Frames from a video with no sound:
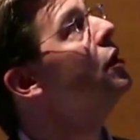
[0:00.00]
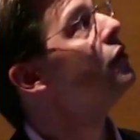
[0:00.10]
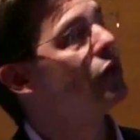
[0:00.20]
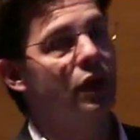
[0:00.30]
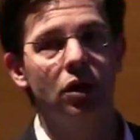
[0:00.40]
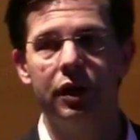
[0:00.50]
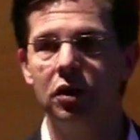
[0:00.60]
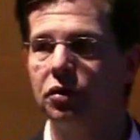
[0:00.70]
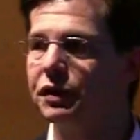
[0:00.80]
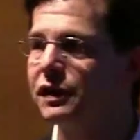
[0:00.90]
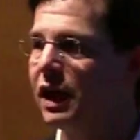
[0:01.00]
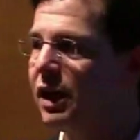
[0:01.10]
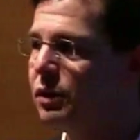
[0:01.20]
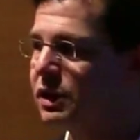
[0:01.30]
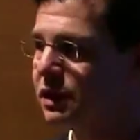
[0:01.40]
So the clinical design
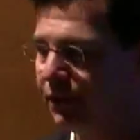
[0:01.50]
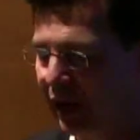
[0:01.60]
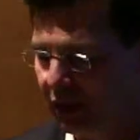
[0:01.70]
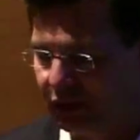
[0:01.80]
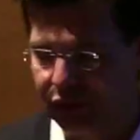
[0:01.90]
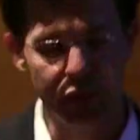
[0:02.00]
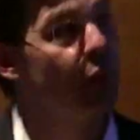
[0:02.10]
was as follows.